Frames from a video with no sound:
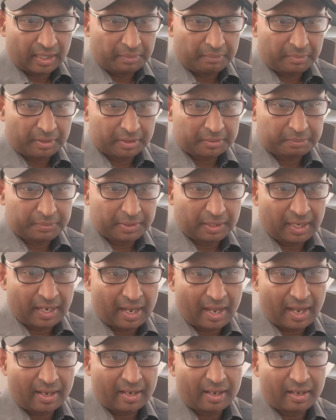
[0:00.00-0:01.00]
it must be
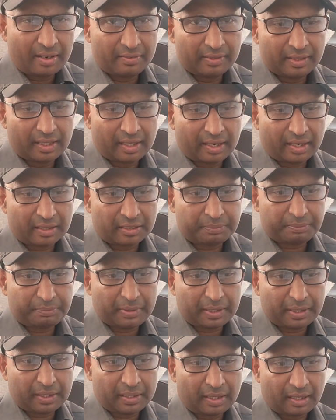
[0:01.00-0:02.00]
handled with
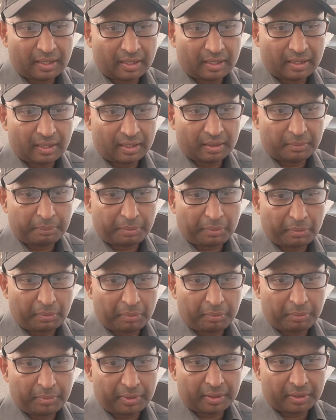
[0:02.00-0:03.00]
respect and
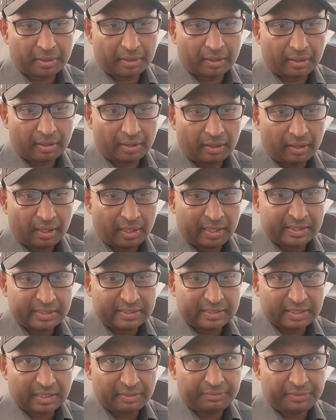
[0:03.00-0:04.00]
proper
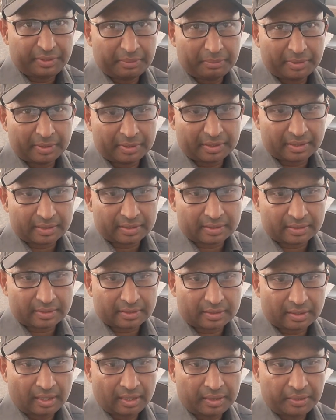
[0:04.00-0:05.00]
safety measures.
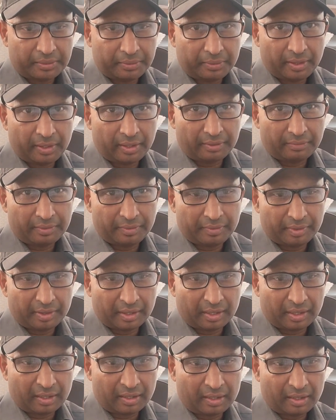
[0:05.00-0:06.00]
Today, we
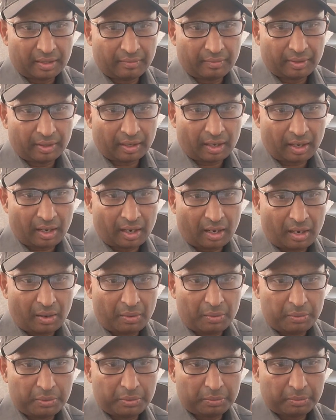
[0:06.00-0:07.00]
will uncover
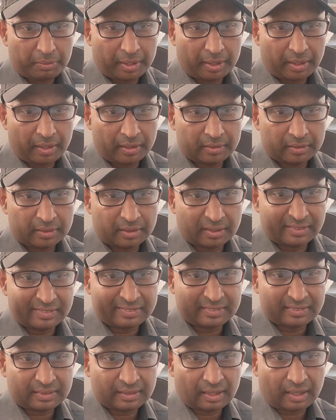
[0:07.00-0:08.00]
how to manage
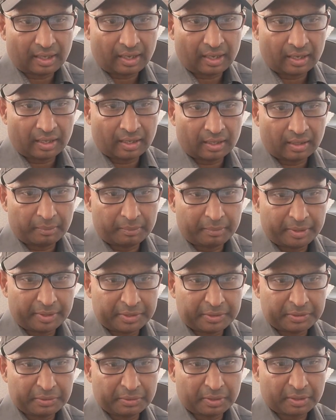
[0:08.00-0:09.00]
risk and
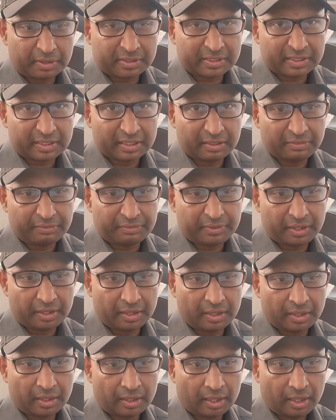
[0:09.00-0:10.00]
ensure
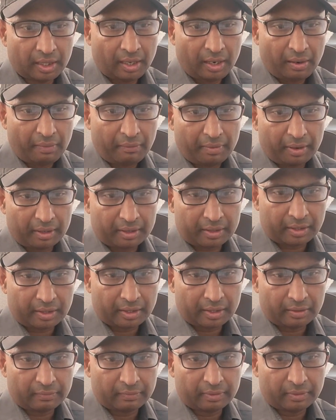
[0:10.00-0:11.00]
safety
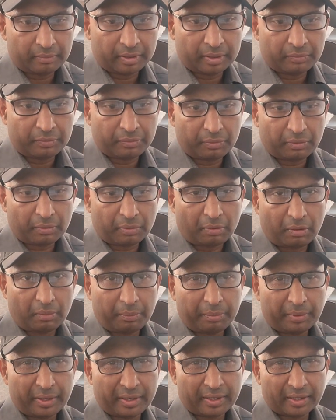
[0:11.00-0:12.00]
working environment for
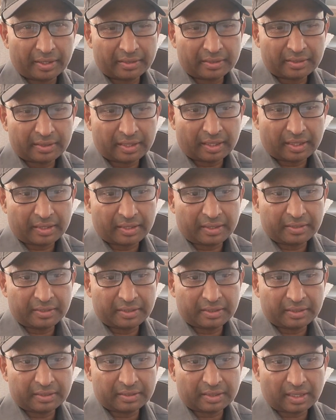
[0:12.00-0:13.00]
operators,
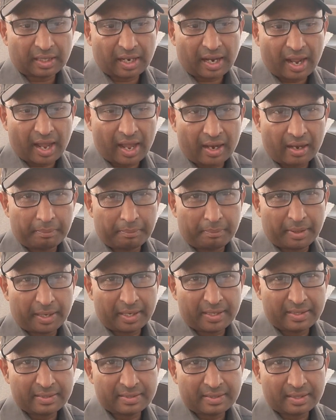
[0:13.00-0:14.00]
technicians, and
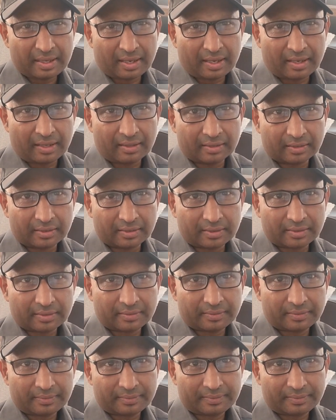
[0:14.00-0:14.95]
bystanders.